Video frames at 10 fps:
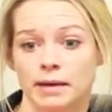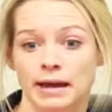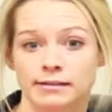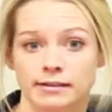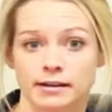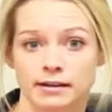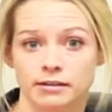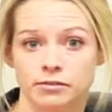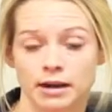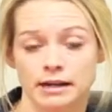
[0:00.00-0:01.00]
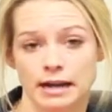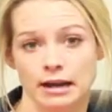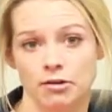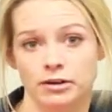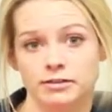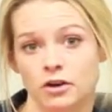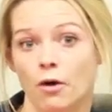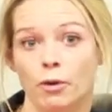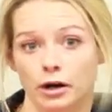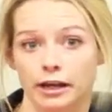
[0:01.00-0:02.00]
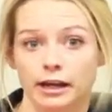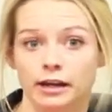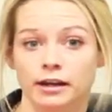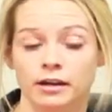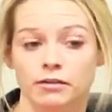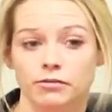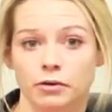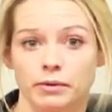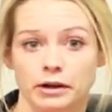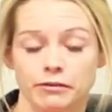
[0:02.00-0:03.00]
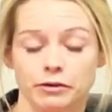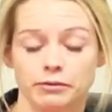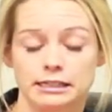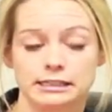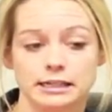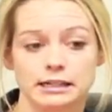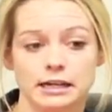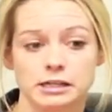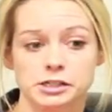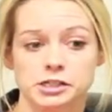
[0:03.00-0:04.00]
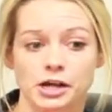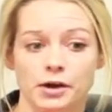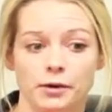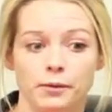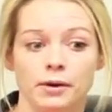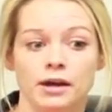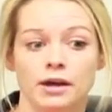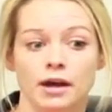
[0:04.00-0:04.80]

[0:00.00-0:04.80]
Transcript: as it is right now, is not working for whatever reason. And so